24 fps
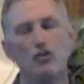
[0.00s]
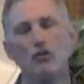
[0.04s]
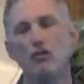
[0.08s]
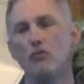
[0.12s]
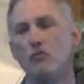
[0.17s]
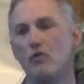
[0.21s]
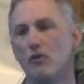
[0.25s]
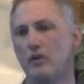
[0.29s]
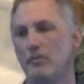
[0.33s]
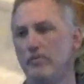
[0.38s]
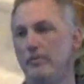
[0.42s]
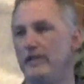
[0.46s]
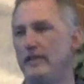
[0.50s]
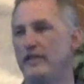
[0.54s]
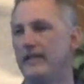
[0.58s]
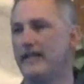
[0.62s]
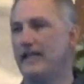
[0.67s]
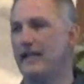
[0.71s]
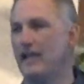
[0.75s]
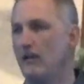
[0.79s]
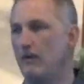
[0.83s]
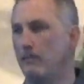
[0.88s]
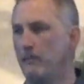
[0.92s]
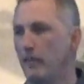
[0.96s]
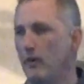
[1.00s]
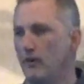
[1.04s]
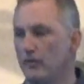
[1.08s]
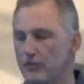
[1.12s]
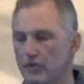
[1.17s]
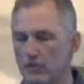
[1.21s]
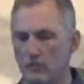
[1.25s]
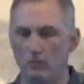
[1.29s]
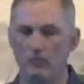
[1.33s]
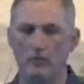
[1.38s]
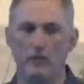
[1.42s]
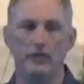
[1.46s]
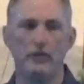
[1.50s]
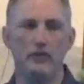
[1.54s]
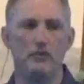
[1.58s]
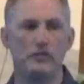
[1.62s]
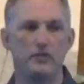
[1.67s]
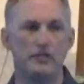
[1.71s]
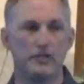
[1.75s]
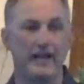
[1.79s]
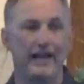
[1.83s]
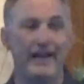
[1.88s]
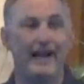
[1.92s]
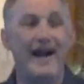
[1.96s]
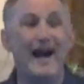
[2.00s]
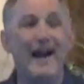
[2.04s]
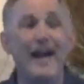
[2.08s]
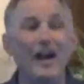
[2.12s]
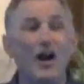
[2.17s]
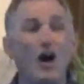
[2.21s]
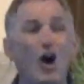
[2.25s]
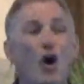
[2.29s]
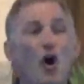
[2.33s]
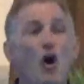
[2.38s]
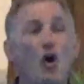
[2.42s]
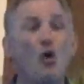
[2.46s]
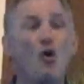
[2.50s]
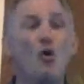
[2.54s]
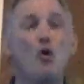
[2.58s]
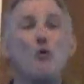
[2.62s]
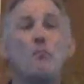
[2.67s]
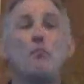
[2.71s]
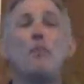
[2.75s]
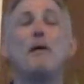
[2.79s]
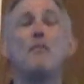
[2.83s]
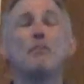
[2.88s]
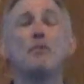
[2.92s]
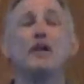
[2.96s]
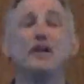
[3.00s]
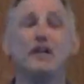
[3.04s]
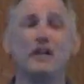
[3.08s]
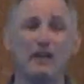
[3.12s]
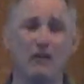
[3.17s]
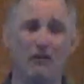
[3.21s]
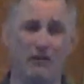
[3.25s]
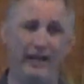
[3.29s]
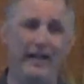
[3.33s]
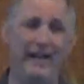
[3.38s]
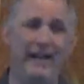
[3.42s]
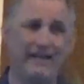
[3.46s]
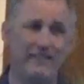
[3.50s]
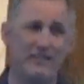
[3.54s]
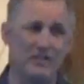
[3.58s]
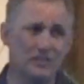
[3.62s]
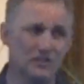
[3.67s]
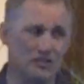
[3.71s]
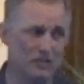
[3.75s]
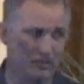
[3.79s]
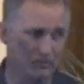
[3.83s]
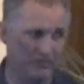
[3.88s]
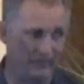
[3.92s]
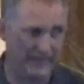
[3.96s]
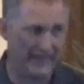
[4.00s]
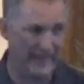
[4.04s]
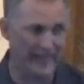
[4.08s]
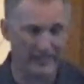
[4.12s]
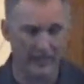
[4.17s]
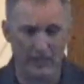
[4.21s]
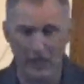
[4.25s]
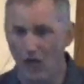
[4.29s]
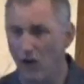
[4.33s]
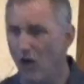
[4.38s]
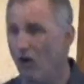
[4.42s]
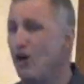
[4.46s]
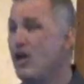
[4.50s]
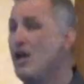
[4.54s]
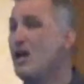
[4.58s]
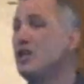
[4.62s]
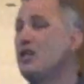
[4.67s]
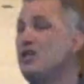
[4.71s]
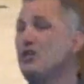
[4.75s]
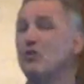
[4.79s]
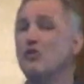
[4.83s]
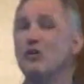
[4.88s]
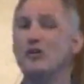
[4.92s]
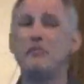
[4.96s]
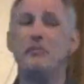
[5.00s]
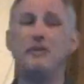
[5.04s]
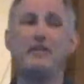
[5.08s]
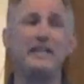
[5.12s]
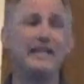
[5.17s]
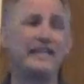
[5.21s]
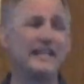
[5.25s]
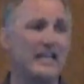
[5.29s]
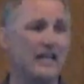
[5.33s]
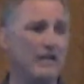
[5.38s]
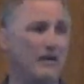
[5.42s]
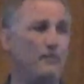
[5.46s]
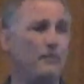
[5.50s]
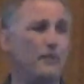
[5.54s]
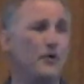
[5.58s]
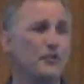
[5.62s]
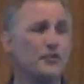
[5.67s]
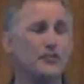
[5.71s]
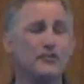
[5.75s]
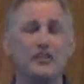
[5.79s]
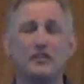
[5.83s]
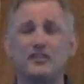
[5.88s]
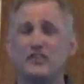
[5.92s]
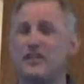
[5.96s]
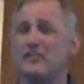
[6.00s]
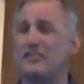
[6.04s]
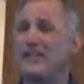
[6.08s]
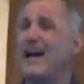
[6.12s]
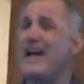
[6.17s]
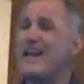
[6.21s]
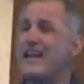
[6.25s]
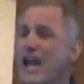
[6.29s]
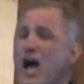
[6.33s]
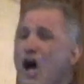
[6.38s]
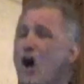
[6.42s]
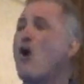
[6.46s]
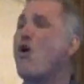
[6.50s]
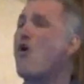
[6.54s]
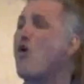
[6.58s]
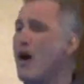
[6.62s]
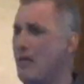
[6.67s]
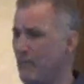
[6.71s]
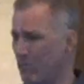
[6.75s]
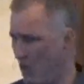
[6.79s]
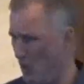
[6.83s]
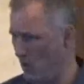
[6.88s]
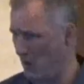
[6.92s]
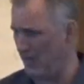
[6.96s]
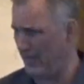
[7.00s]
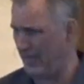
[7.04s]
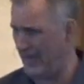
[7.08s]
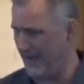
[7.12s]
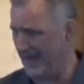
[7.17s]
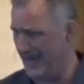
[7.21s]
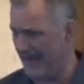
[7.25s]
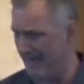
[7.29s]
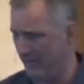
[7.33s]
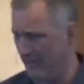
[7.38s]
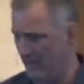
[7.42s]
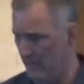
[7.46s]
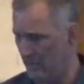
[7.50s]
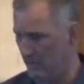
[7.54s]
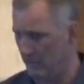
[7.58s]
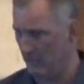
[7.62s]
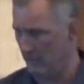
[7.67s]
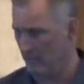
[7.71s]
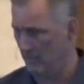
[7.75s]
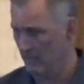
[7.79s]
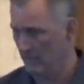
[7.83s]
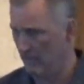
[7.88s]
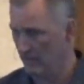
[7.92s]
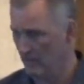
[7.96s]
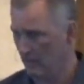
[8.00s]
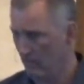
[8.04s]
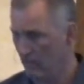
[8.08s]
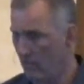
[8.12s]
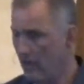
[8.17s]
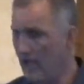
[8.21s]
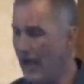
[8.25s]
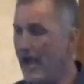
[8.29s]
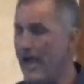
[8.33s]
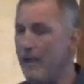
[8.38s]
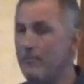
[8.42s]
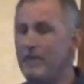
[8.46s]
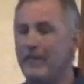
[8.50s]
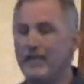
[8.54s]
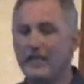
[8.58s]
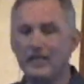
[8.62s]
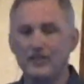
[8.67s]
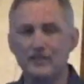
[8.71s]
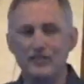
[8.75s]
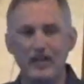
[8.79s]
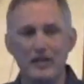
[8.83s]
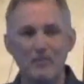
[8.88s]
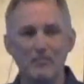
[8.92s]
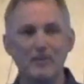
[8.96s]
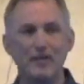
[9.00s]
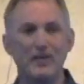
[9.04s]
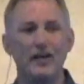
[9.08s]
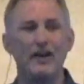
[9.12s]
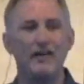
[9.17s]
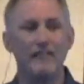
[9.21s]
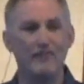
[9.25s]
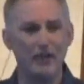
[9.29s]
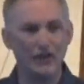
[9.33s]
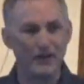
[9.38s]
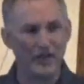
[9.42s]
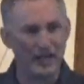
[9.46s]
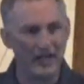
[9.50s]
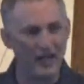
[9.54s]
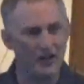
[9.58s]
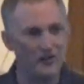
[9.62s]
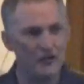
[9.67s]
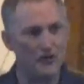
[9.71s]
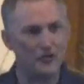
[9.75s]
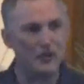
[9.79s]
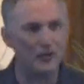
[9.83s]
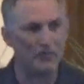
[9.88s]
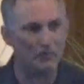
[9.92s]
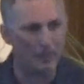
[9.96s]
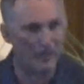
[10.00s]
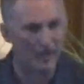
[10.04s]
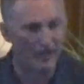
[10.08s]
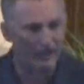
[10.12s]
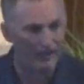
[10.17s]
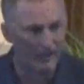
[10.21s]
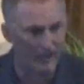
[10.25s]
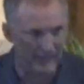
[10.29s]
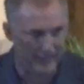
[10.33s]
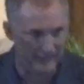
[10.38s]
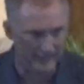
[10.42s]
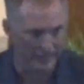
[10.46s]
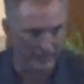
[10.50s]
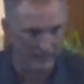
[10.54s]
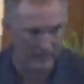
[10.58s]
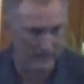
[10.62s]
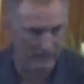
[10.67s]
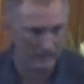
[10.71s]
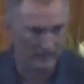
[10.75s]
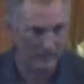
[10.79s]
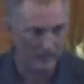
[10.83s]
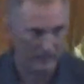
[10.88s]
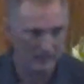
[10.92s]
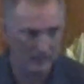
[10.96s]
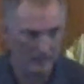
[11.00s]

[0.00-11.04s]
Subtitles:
You don't want to be the kind of person where you say, I hope I'm going to go to heaven someday. No, you want to be the kind of person that says, I know I'm going to heaven. Why? Because I'm covered under the blood.